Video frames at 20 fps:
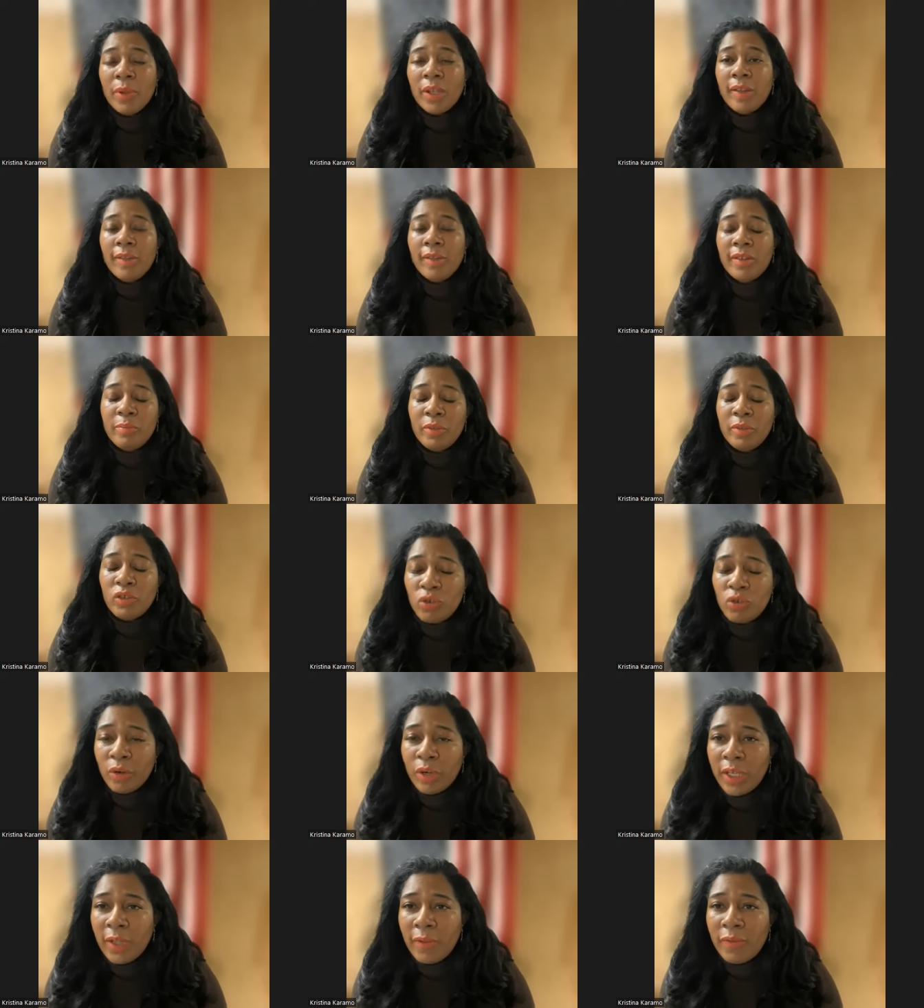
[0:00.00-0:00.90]
because the
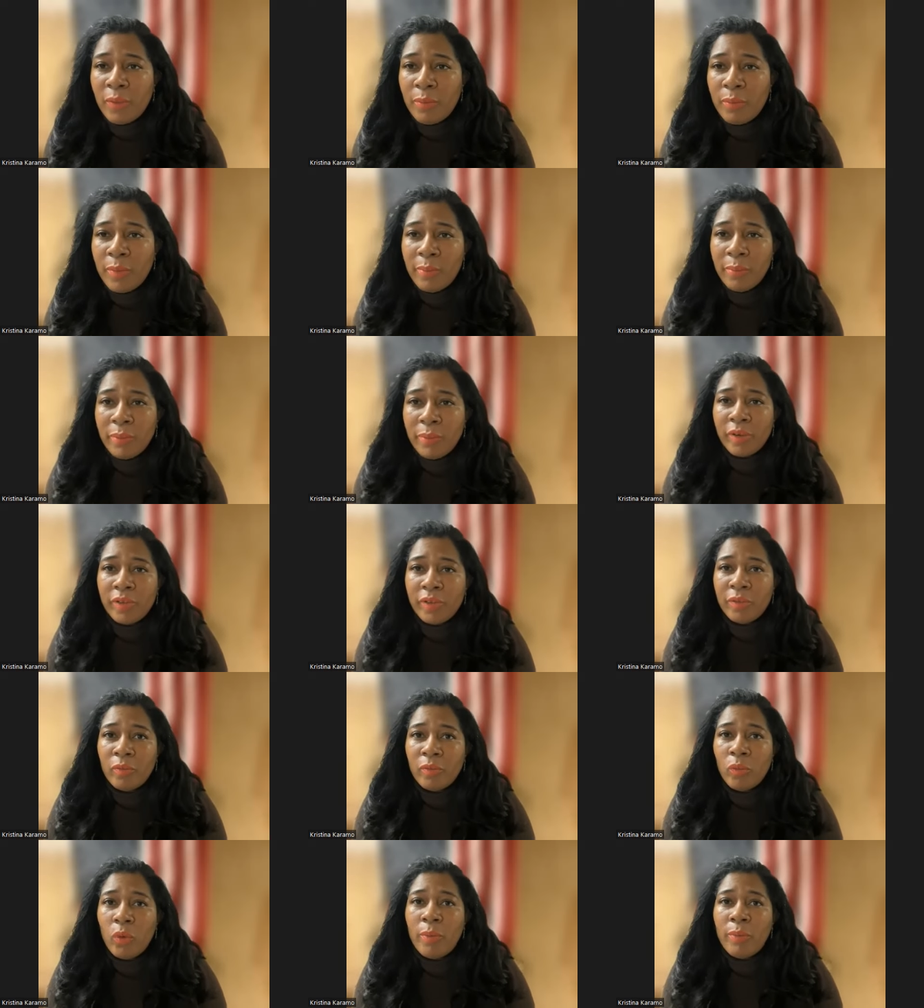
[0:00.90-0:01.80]
majority of the members
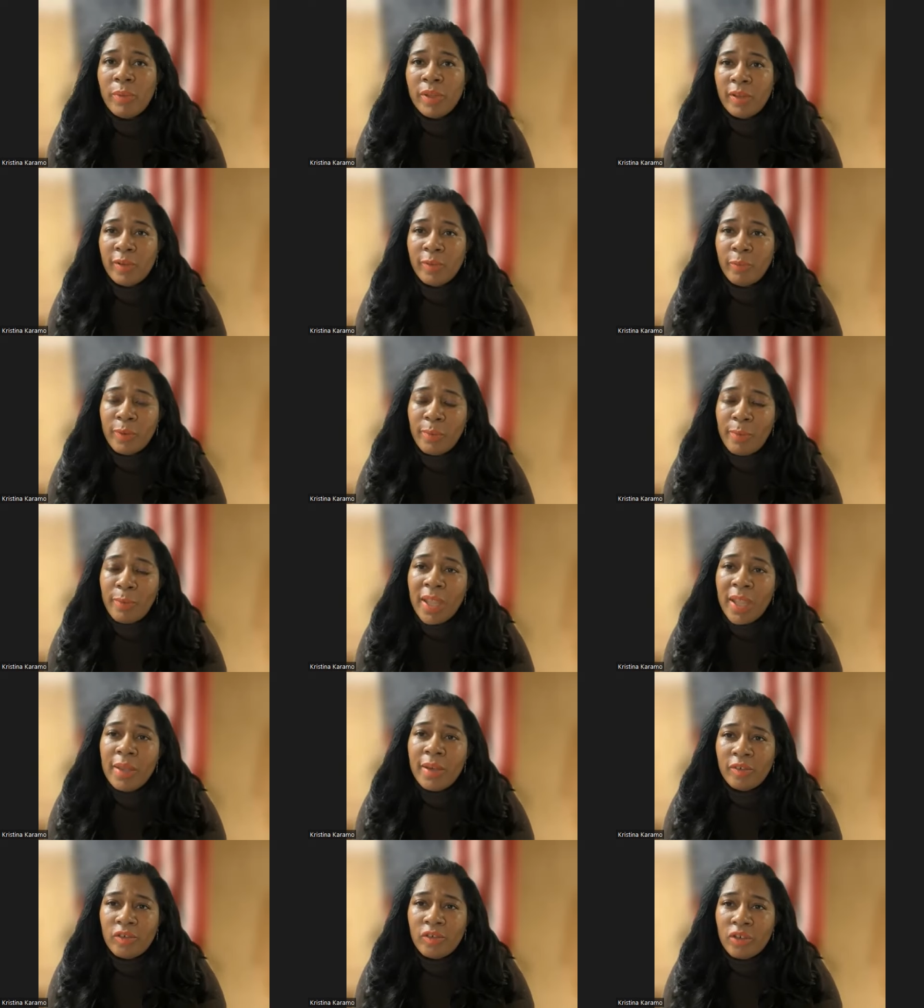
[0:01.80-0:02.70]
want me to
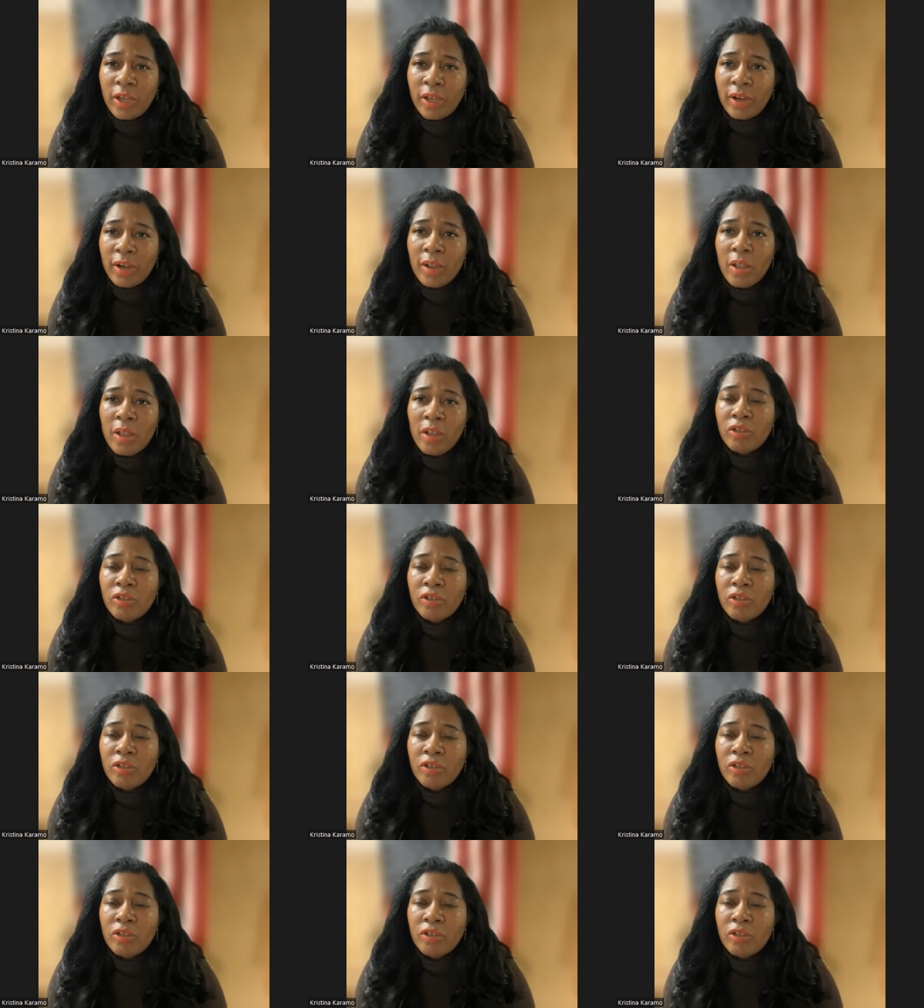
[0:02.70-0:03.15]
remain as chair.